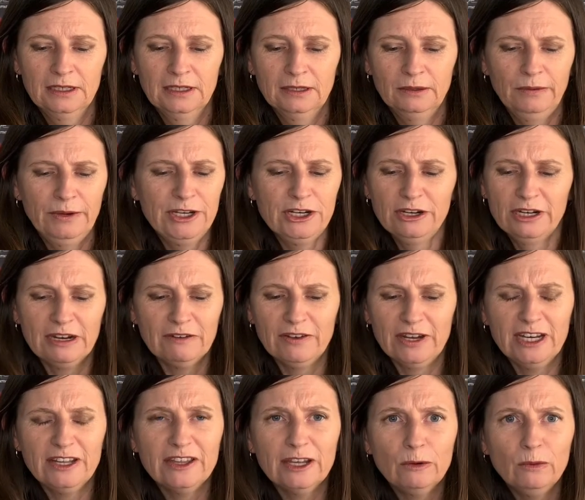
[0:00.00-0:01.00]
"We don't have
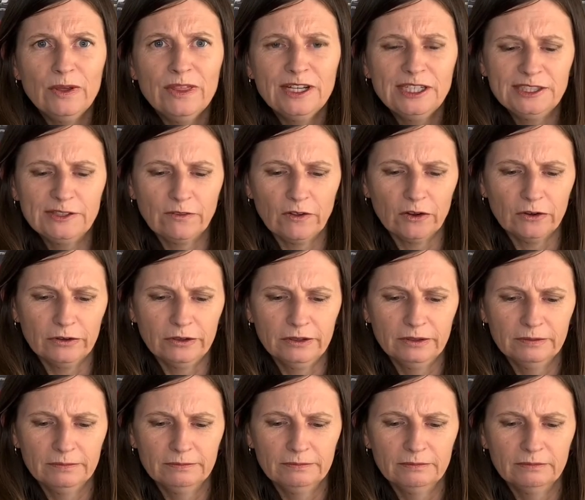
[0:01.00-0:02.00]
anything with us, though.
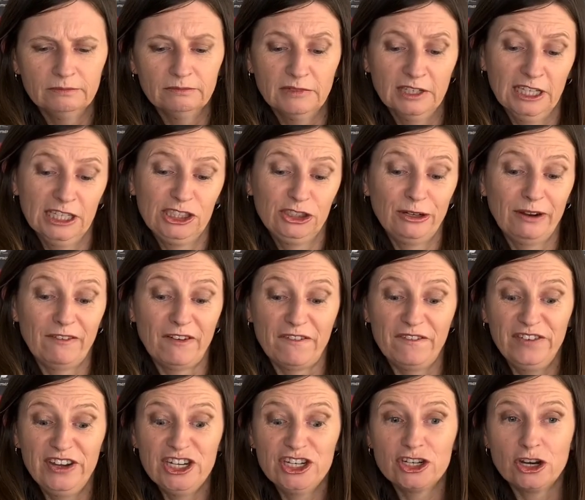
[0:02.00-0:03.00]
Unless you have a
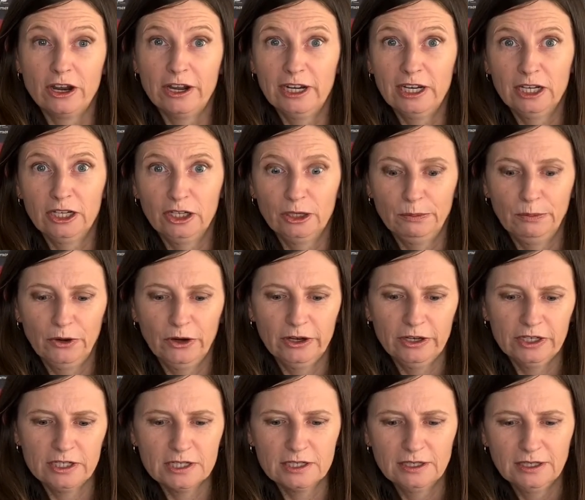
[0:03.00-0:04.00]
fish hiding in your
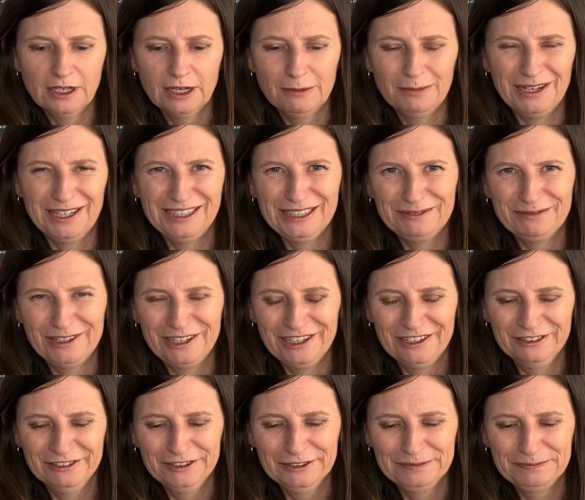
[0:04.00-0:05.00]
pocket," Ebony smiled.